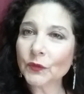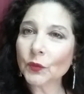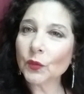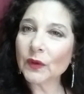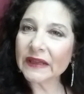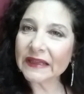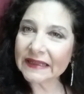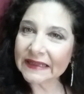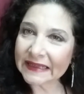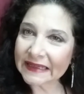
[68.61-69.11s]

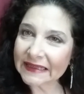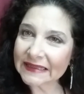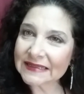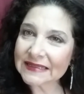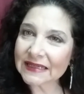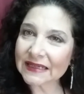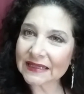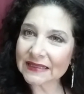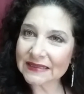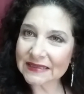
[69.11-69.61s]
We
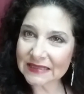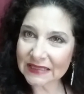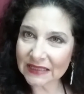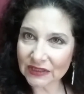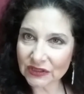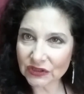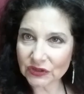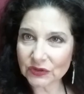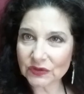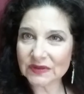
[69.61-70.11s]
need to
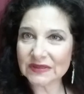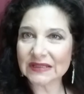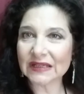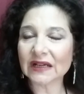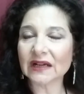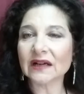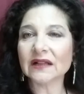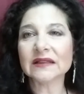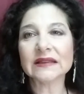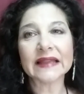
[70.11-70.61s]
continue
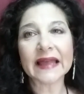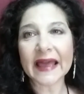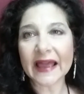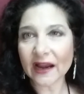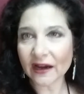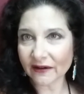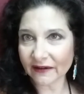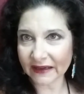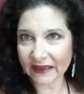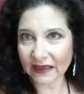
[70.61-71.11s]

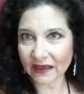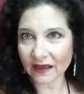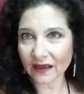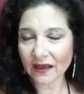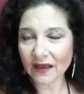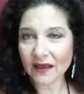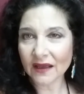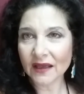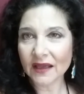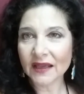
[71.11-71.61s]
declaring,